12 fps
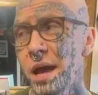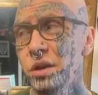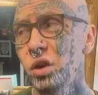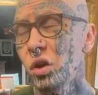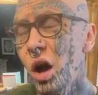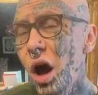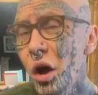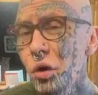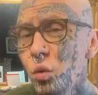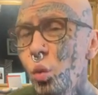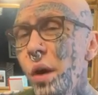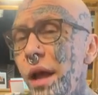and you're
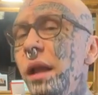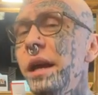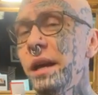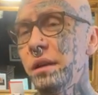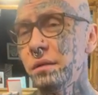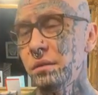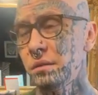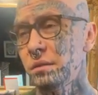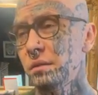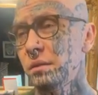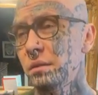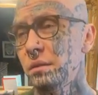unwilling
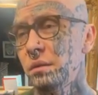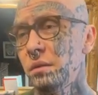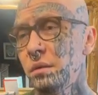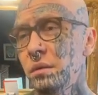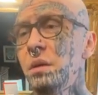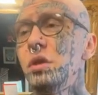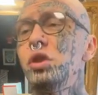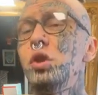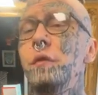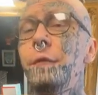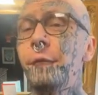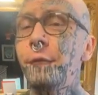
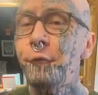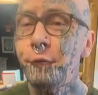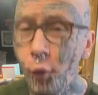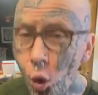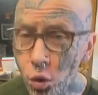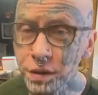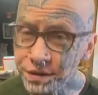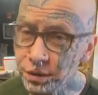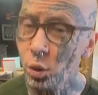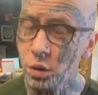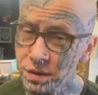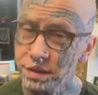to
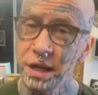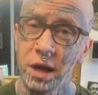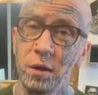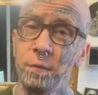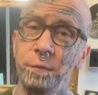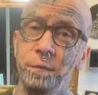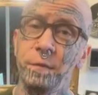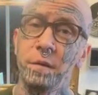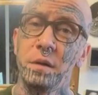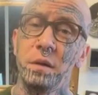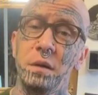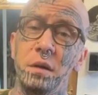force yourself
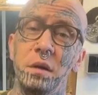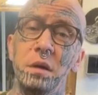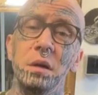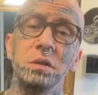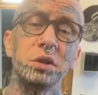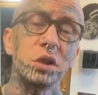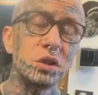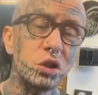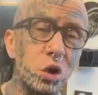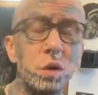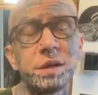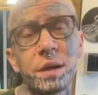to
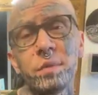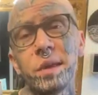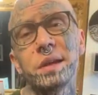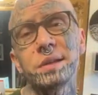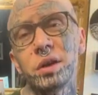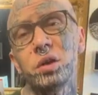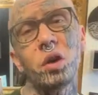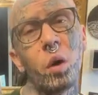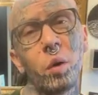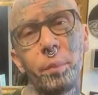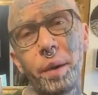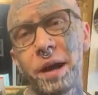do some things that you
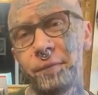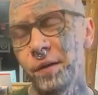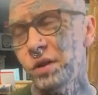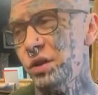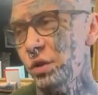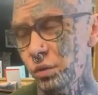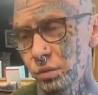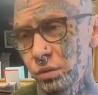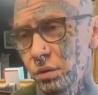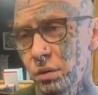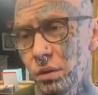know will benefit you,